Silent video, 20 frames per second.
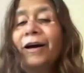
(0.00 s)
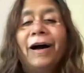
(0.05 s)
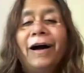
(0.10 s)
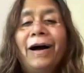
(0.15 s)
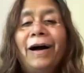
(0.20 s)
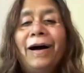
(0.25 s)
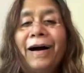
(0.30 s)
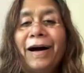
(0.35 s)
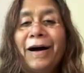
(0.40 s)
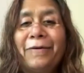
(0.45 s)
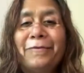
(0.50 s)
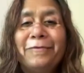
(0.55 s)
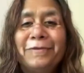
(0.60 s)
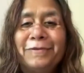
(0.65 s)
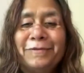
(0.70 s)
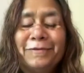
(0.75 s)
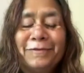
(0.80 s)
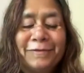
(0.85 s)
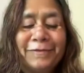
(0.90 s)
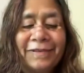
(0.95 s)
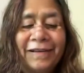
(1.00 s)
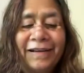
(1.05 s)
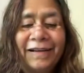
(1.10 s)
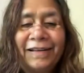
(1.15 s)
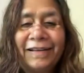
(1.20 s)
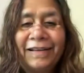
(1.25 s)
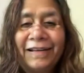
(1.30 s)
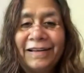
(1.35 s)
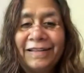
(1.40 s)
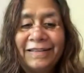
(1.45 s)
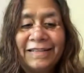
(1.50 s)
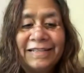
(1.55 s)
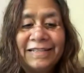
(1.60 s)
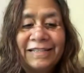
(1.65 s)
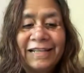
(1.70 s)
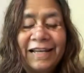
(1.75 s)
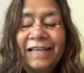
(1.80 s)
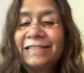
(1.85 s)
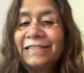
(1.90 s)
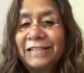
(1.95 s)
how to learn
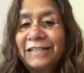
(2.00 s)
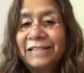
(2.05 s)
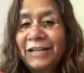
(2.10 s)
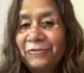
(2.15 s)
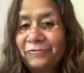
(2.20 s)
this lesson,